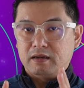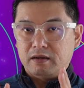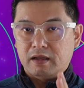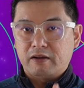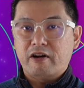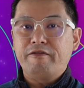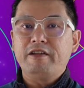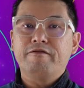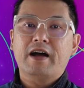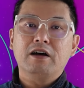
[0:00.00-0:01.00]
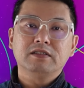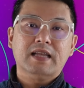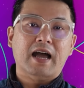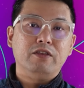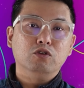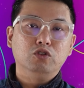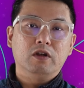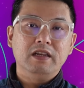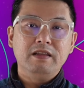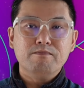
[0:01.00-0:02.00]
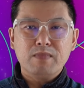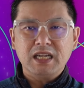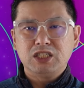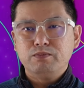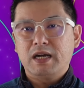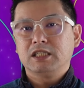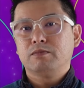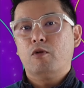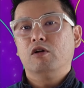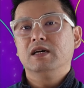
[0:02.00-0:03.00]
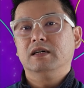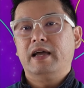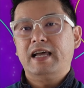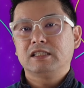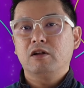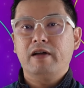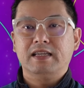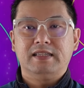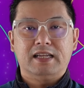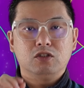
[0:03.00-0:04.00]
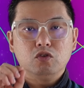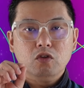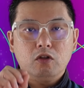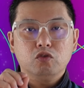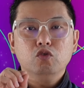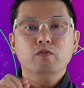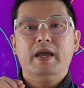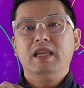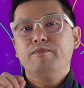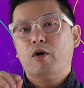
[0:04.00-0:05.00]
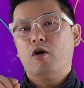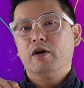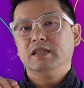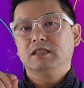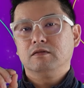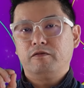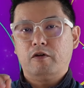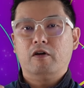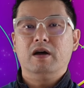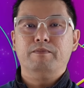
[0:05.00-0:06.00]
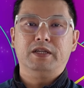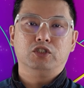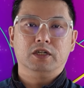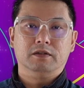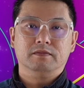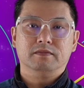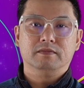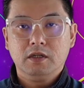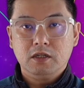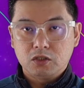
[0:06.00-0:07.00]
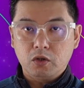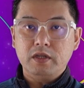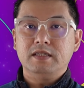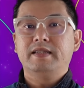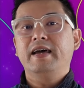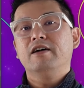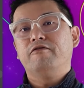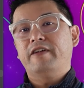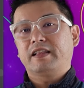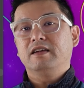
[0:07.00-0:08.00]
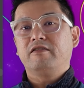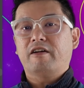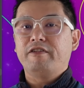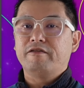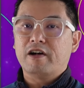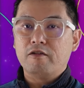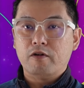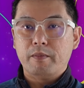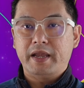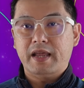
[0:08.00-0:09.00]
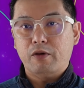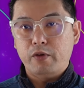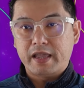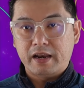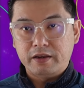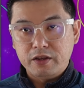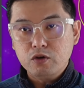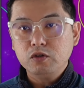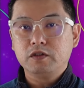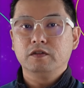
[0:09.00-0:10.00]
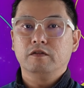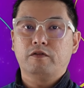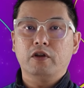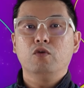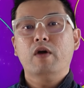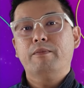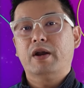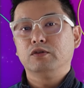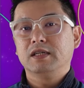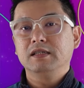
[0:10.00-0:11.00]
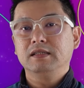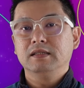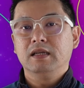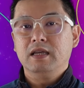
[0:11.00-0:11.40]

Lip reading: the graphic files are usually much smaller as long as there's not too many points for a picture. So is there a vector graphic file format that we can use for the web browsers?